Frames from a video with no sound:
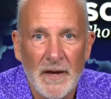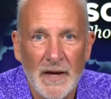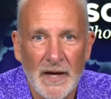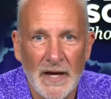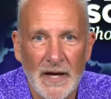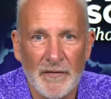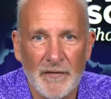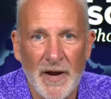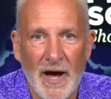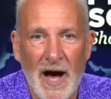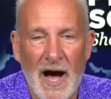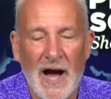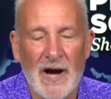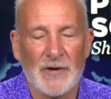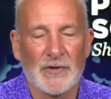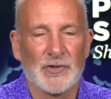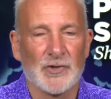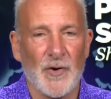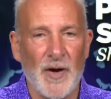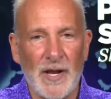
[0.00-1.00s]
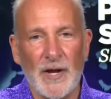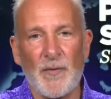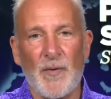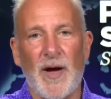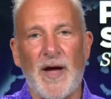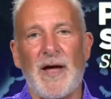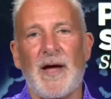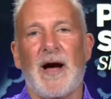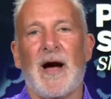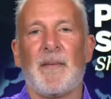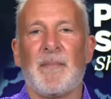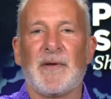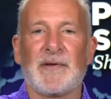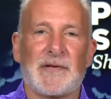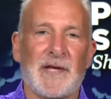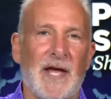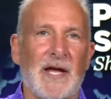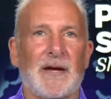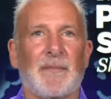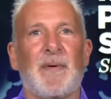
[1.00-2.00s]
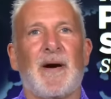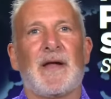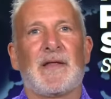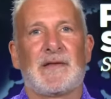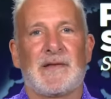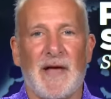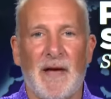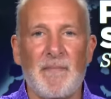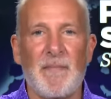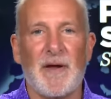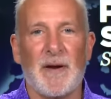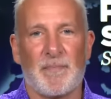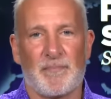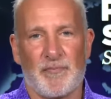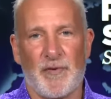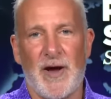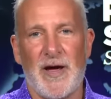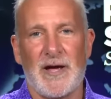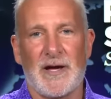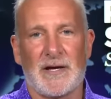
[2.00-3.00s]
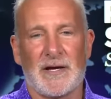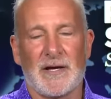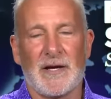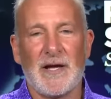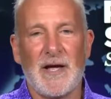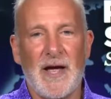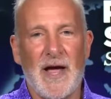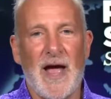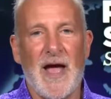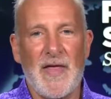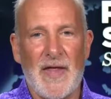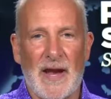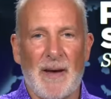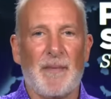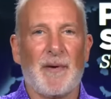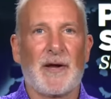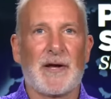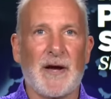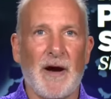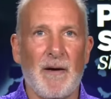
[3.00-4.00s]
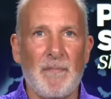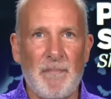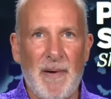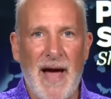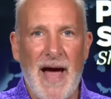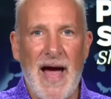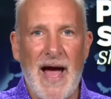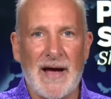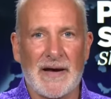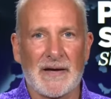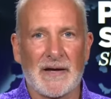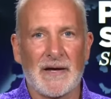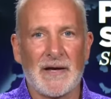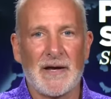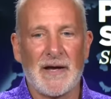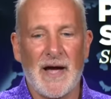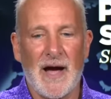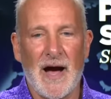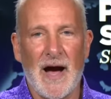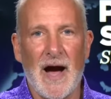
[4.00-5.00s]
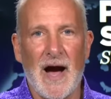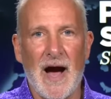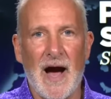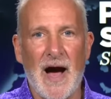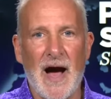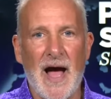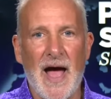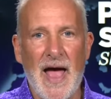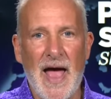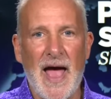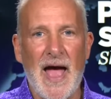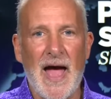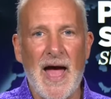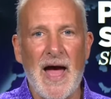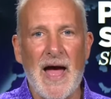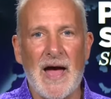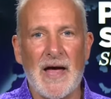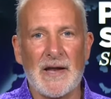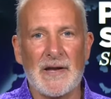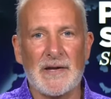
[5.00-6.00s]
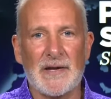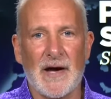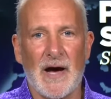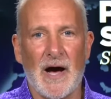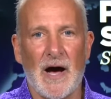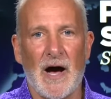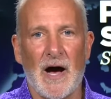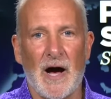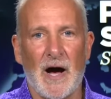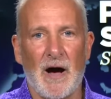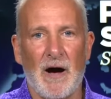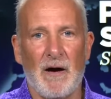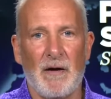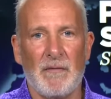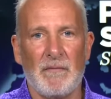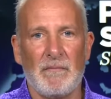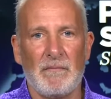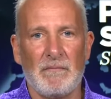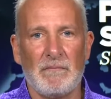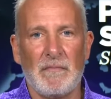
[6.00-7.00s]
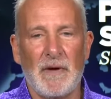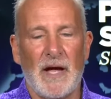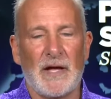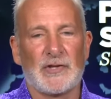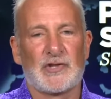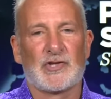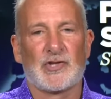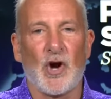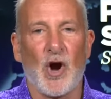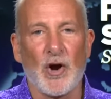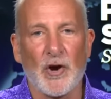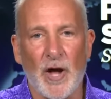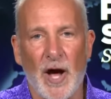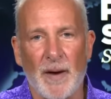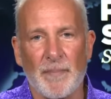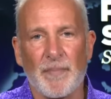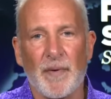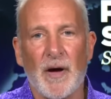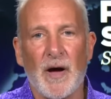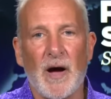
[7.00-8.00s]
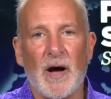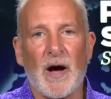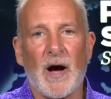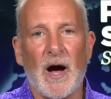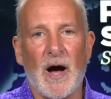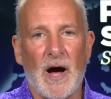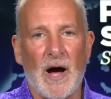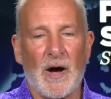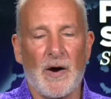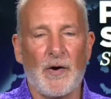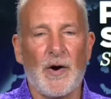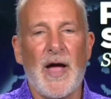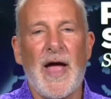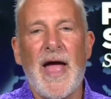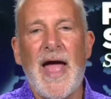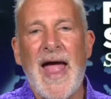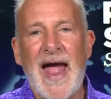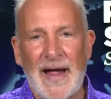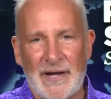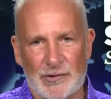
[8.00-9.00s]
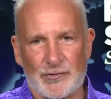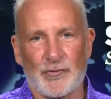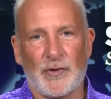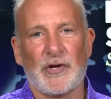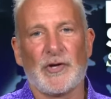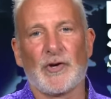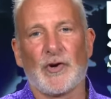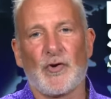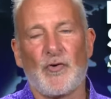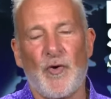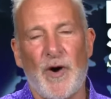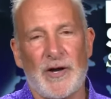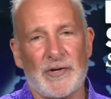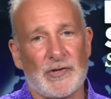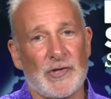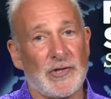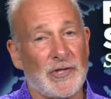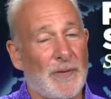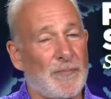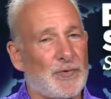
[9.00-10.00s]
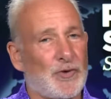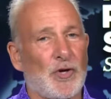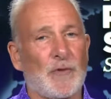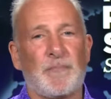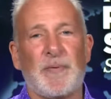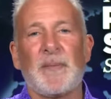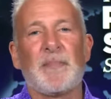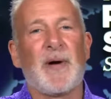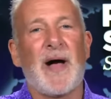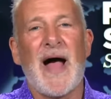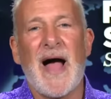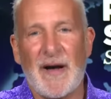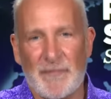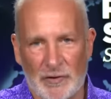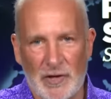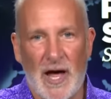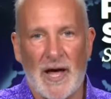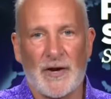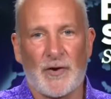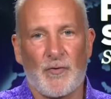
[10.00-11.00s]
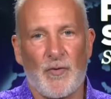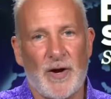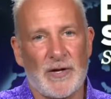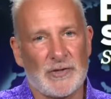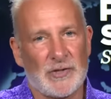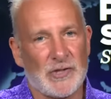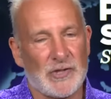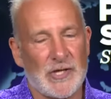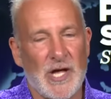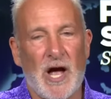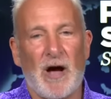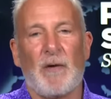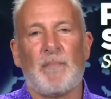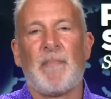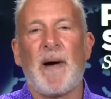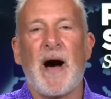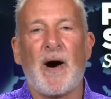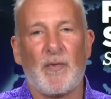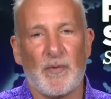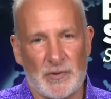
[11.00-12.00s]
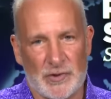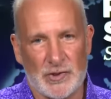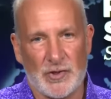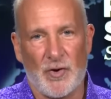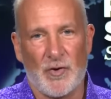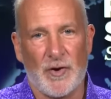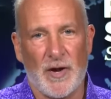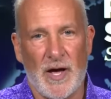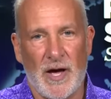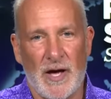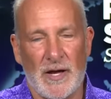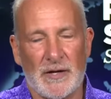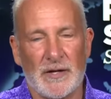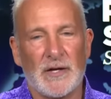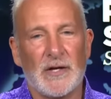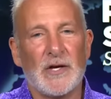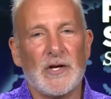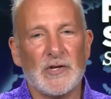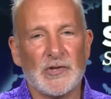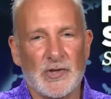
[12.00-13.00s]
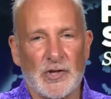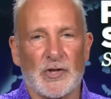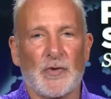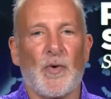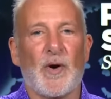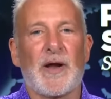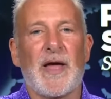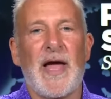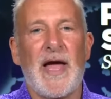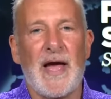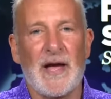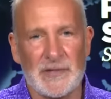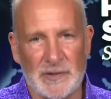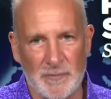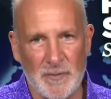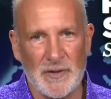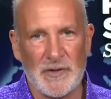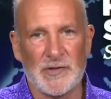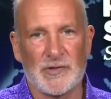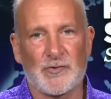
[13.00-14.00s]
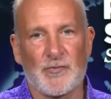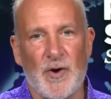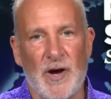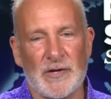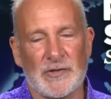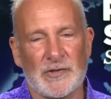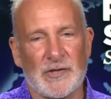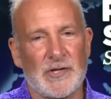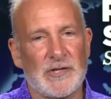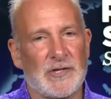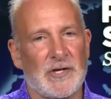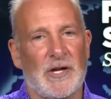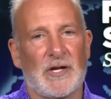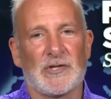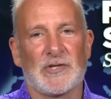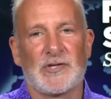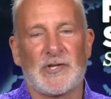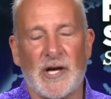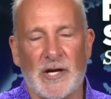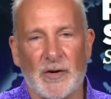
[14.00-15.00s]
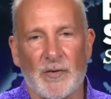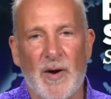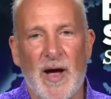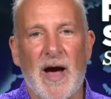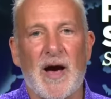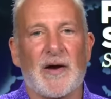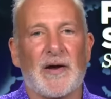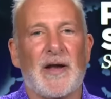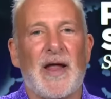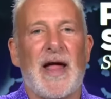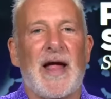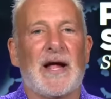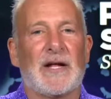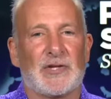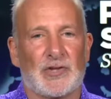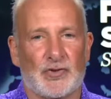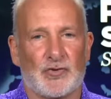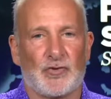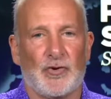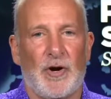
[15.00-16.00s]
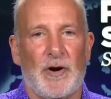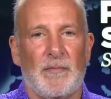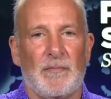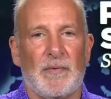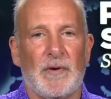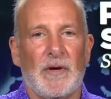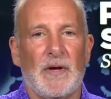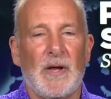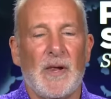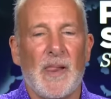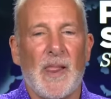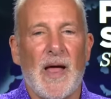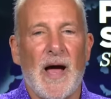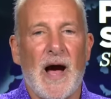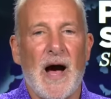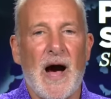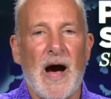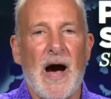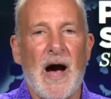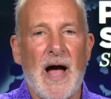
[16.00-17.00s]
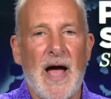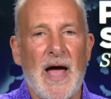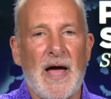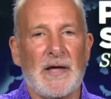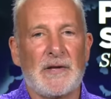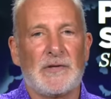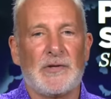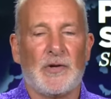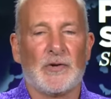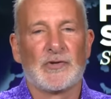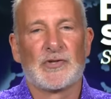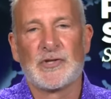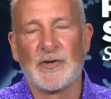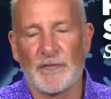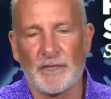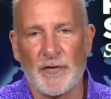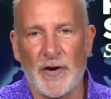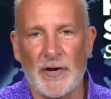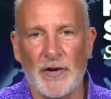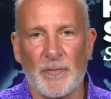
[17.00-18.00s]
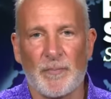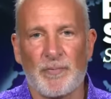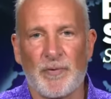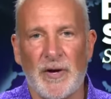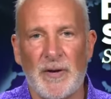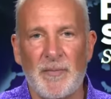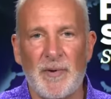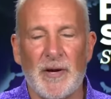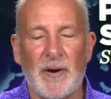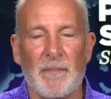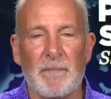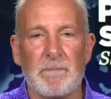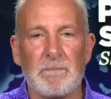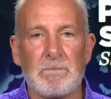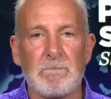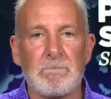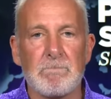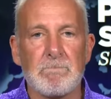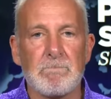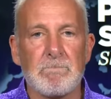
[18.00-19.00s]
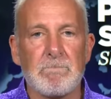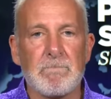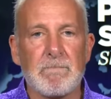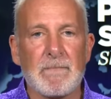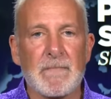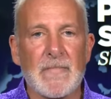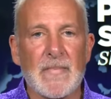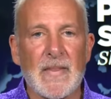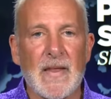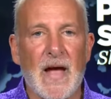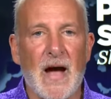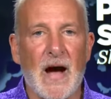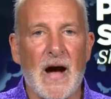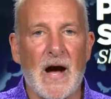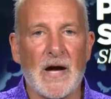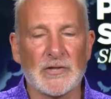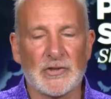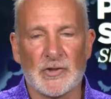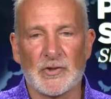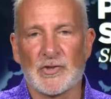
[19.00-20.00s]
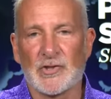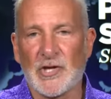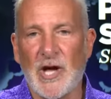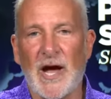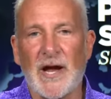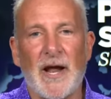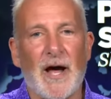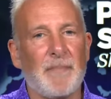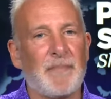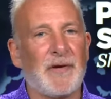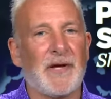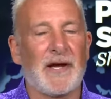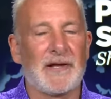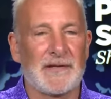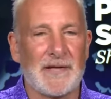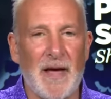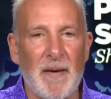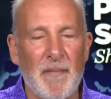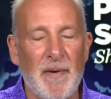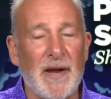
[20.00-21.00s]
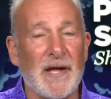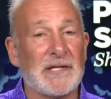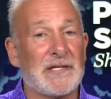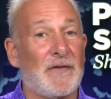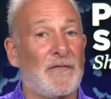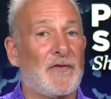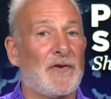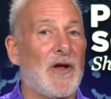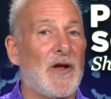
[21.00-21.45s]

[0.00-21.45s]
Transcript: even higher. So, anyway, I'm going to take about a 10 minute break and then I'm going to come back uh, and um, and start up uh, answering your questions. I'm sure people have a lot of questions now about what's going on, so you want to ask me these questions, and I'll stick around and answer them uh, at you know Schiff Radio Premium uh, so sign up. You got 10 minutes. If you're